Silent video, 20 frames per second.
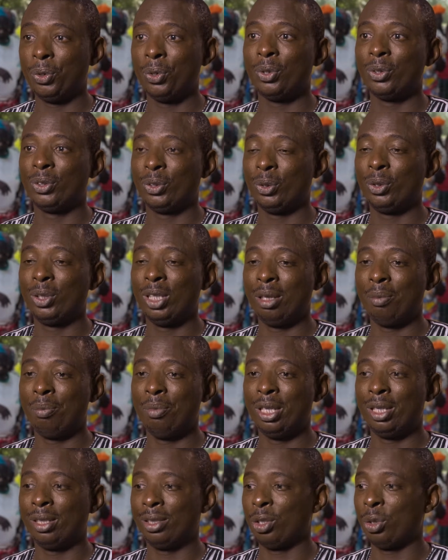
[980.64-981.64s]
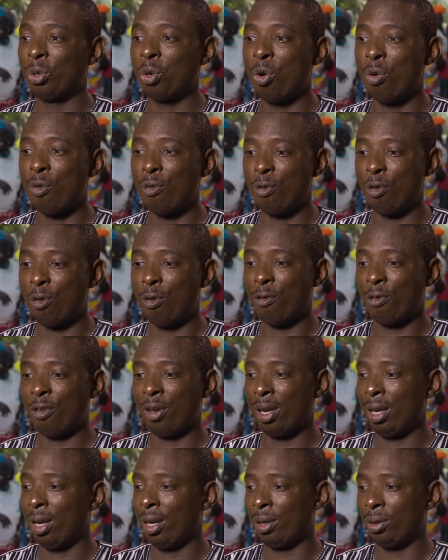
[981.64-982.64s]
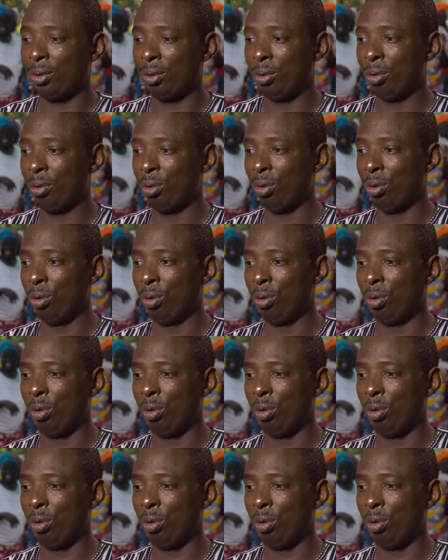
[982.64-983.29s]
It is true that with microfinance,